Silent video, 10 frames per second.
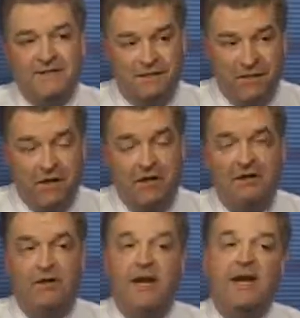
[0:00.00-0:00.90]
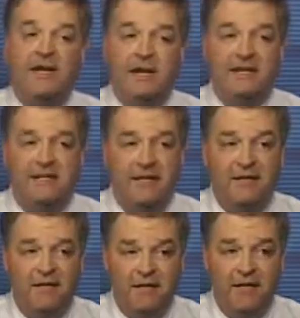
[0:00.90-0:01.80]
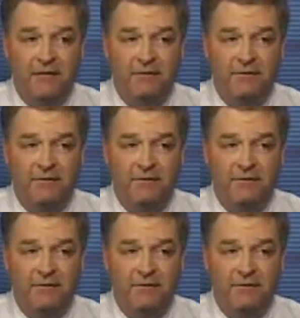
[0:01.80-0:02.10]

of the underlying asset itself.